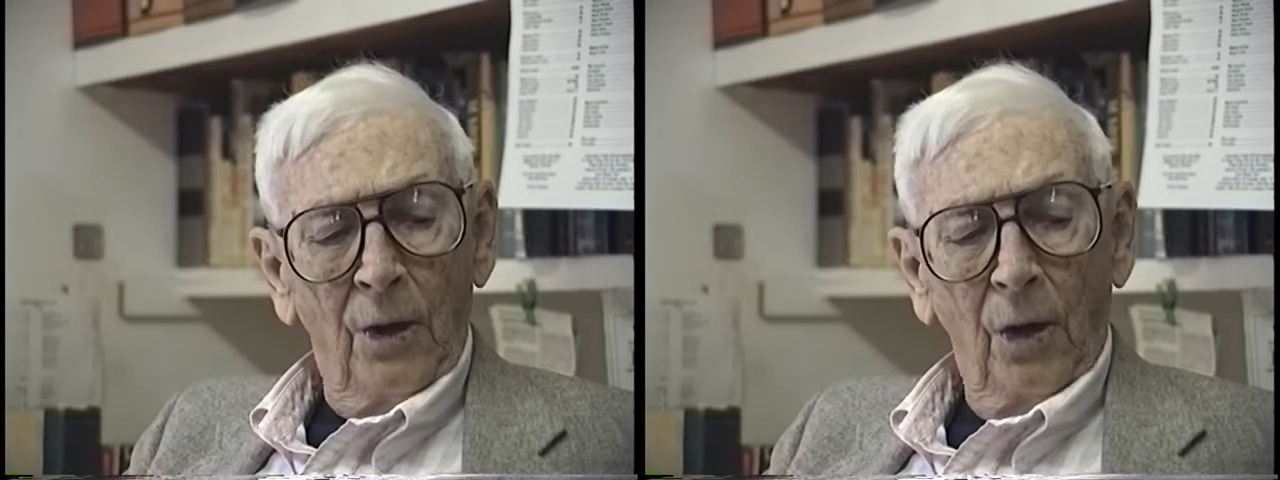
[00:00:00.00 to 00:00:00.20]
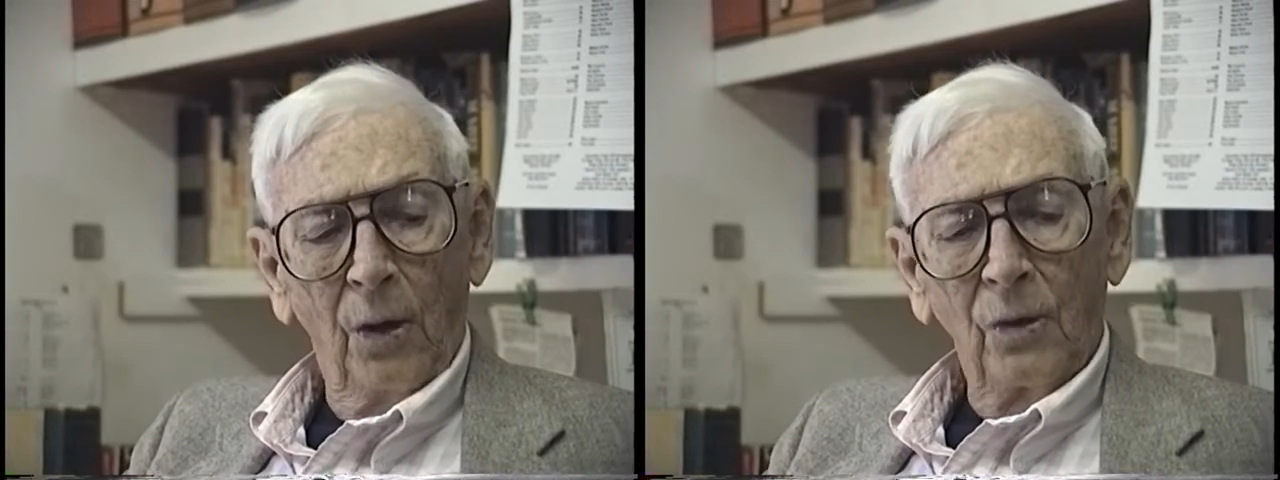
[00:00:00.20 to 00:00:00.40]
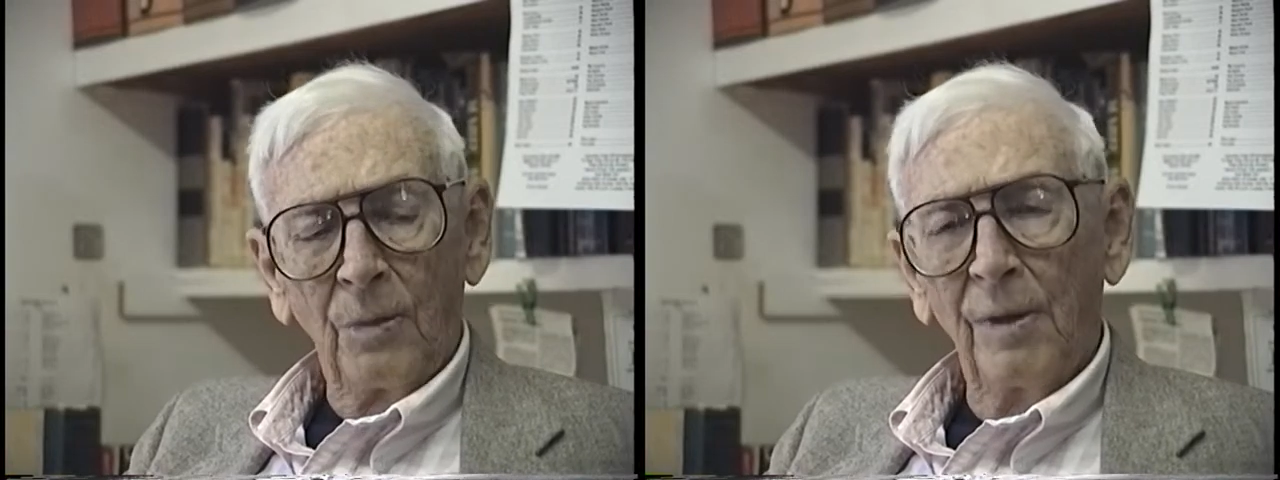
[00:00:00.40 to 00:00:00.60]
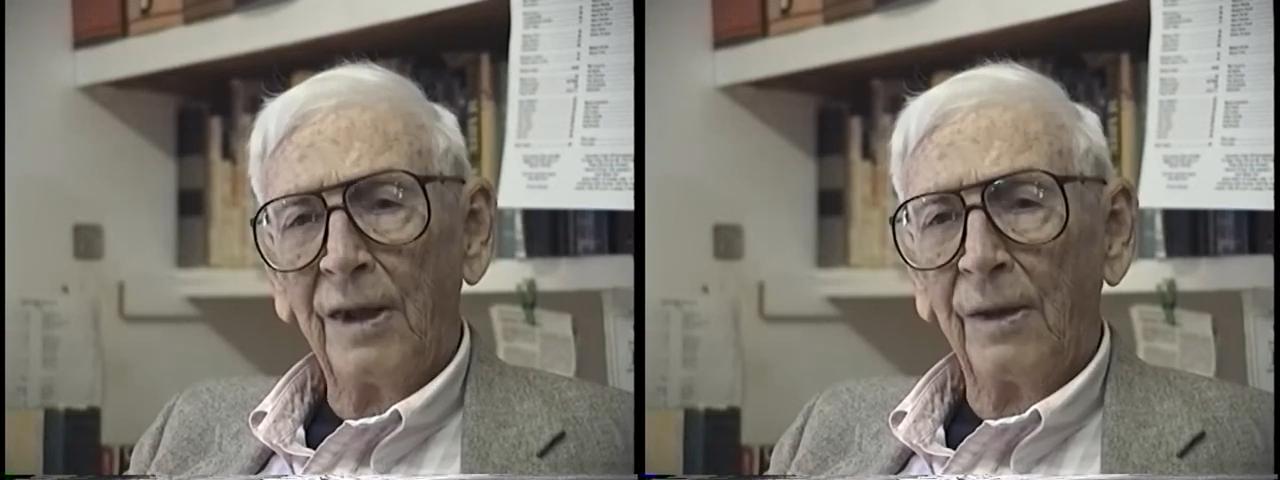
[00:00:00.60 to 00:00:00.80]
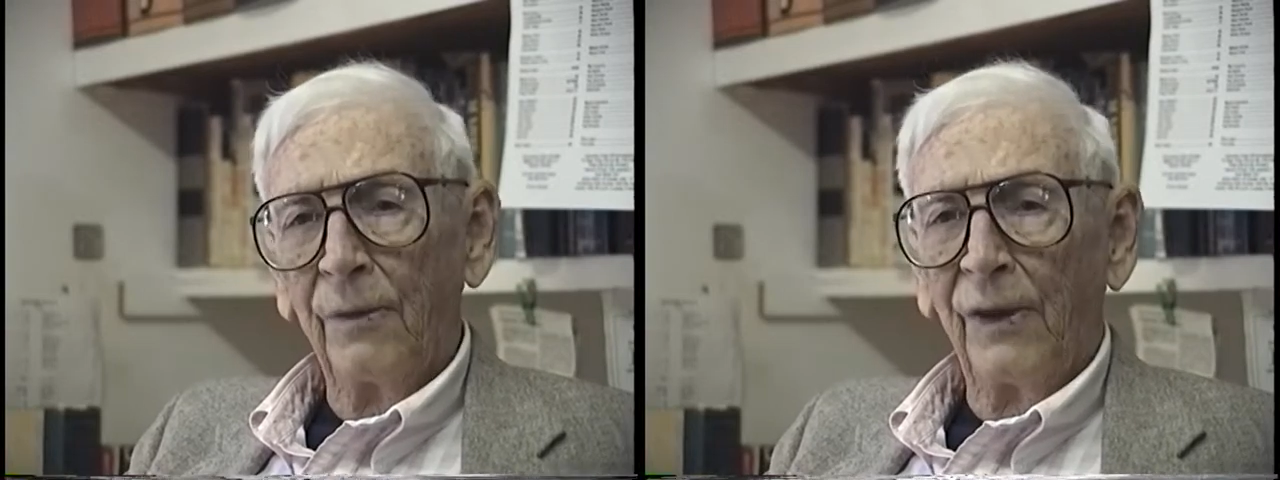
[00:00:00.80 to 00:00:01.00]
Old
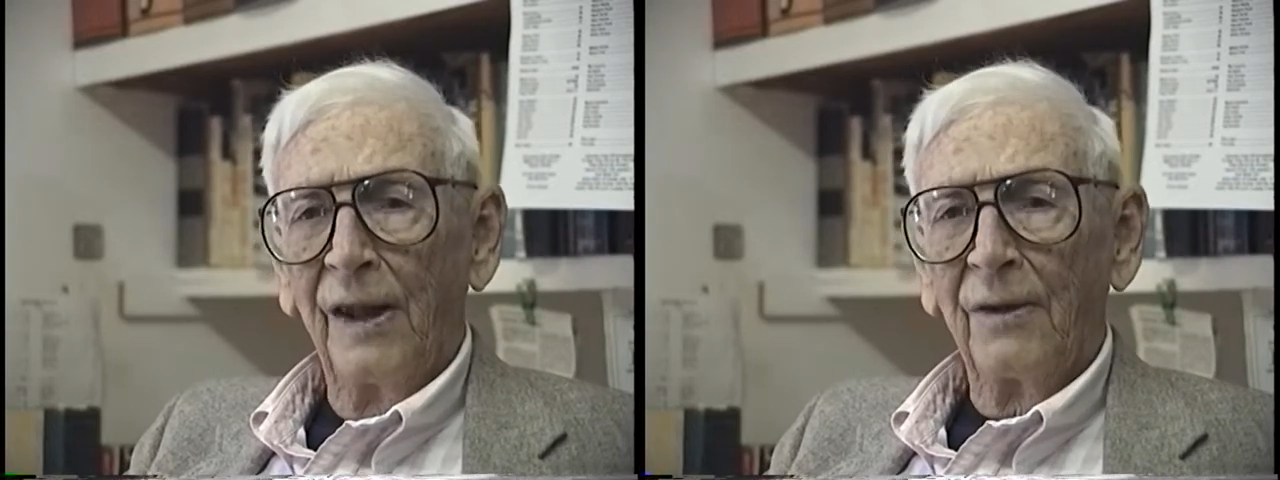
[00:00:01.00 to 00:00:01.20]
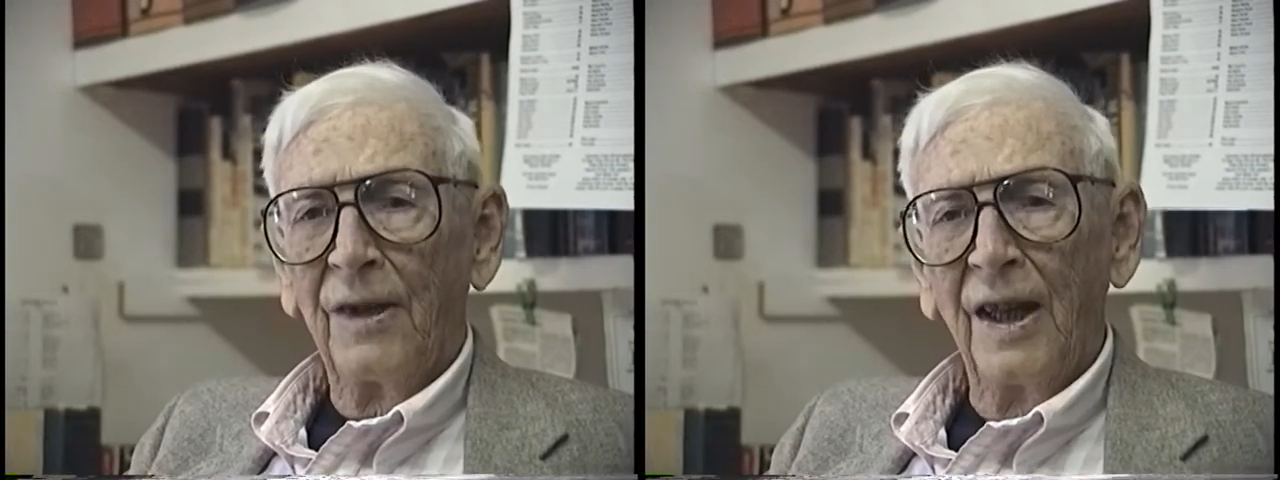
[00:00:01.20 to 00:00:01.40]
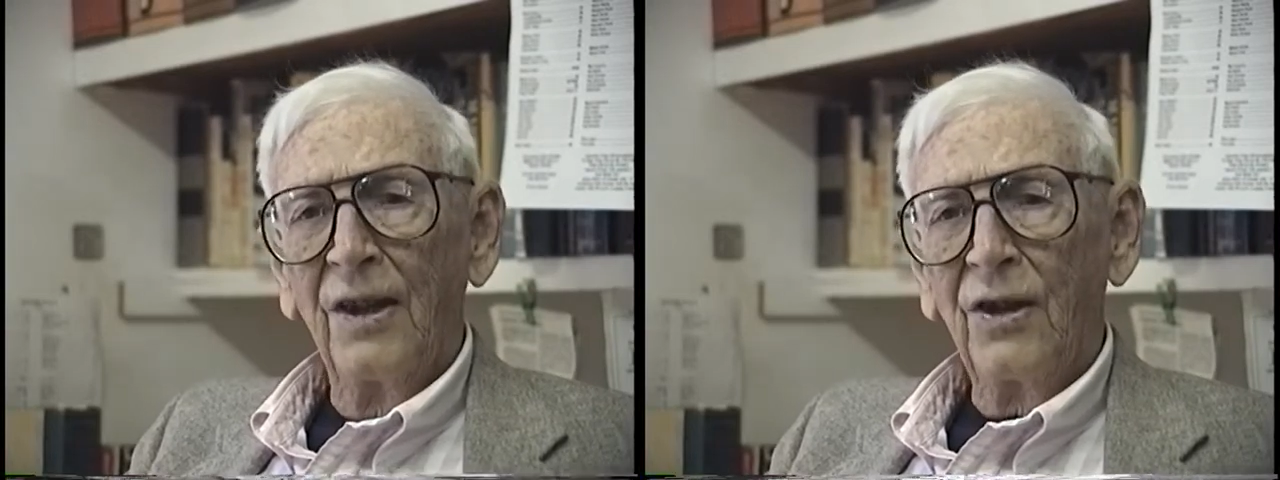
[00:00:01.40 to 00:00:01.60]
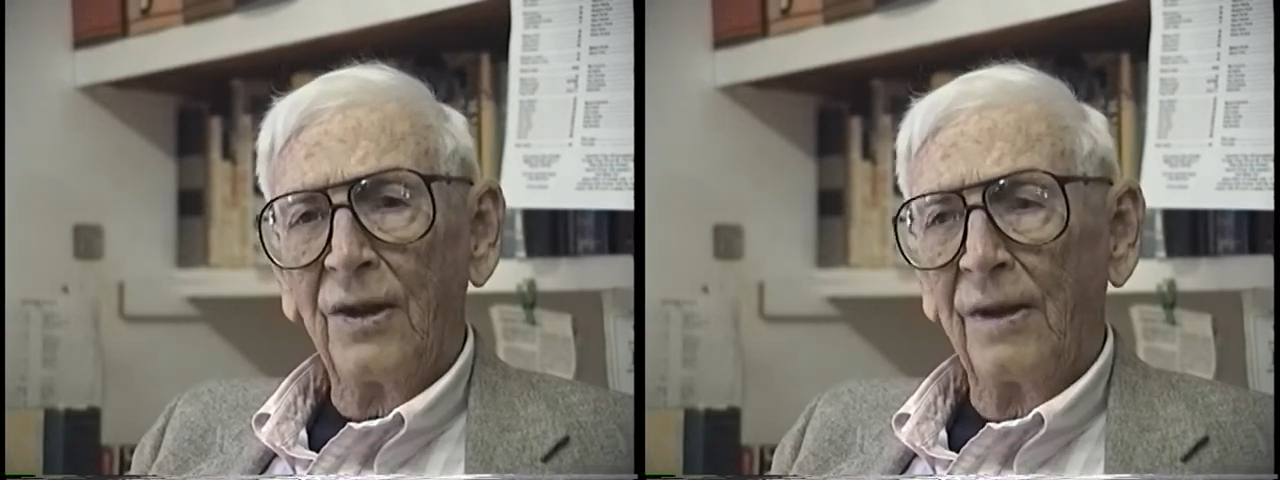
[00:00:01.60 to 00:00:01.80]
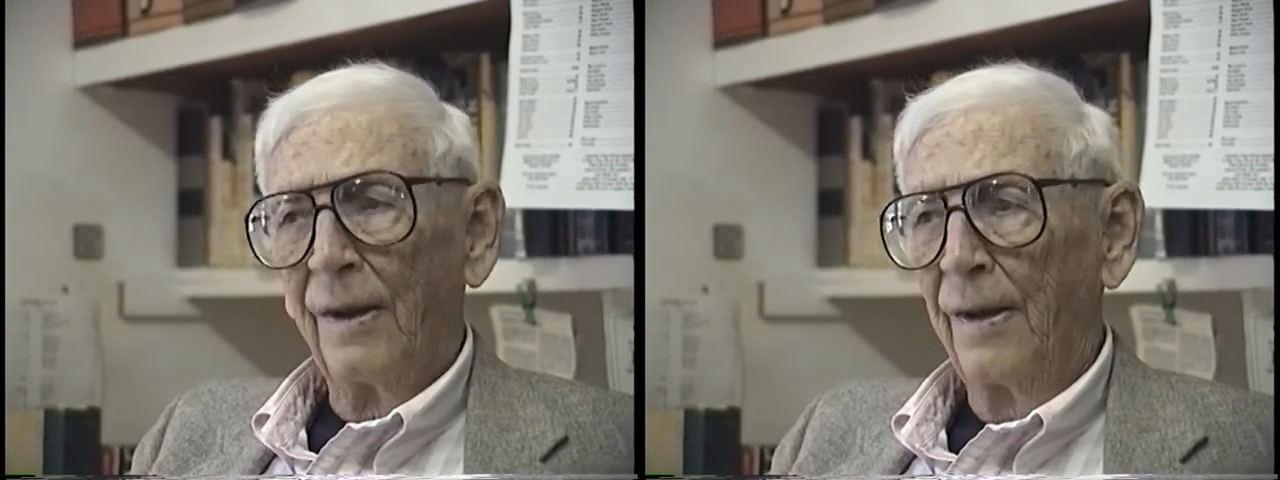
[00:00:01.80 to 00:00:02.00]
Dominion Foundation,